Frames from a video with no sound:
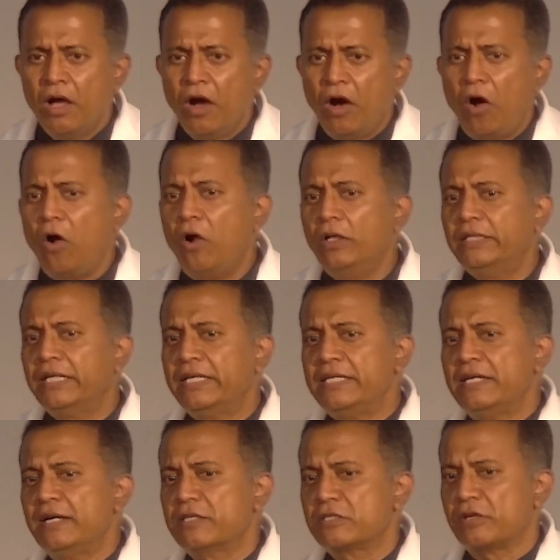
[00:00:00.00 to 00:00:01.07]
all the
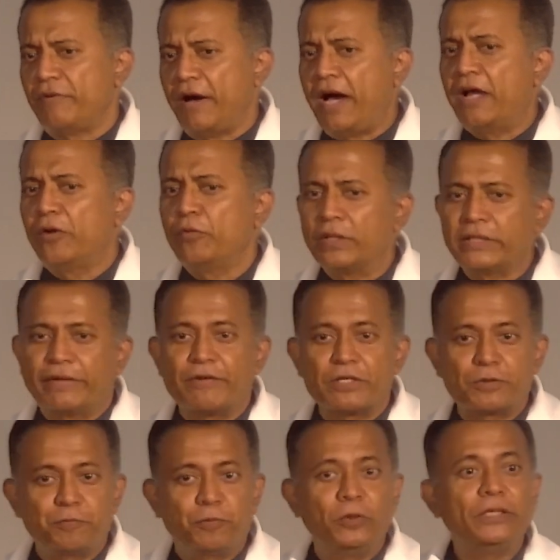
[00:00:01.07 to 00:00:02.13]
years of hard work that was
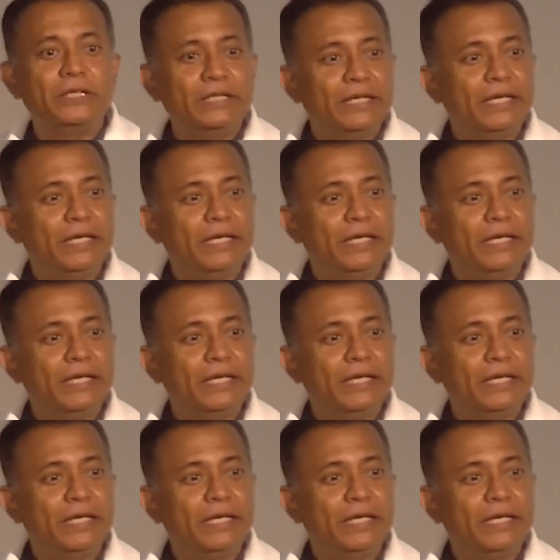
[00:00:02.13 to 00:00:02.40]
put